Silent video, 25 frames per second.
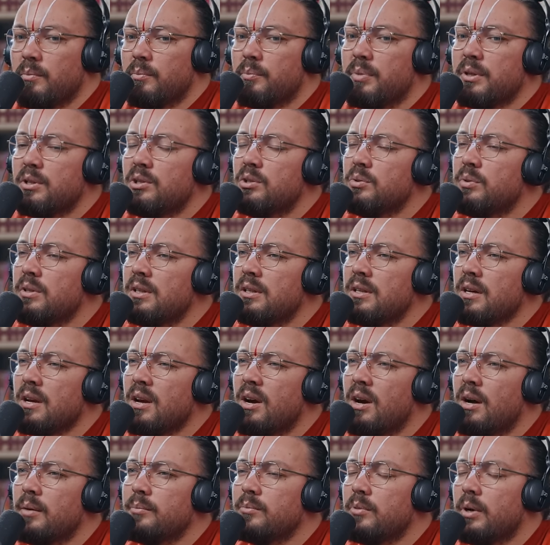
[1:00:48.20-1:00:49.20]
But do it in a
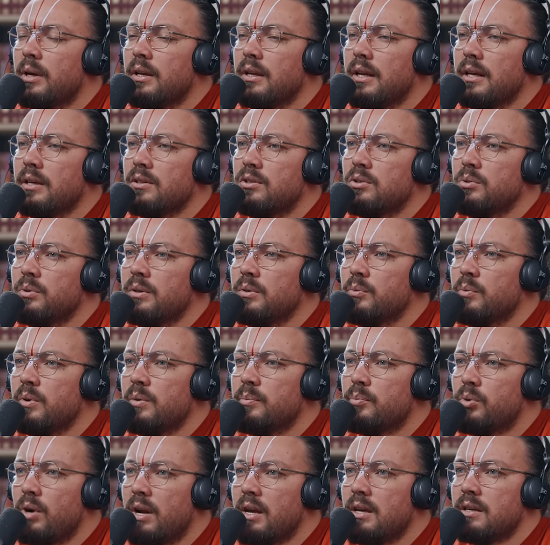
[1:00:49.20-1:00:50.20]
calm way. Like, do it
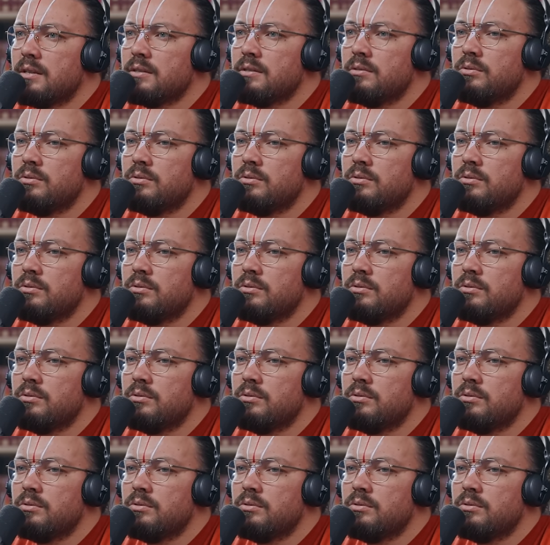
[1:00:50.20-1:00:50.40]
with breaks.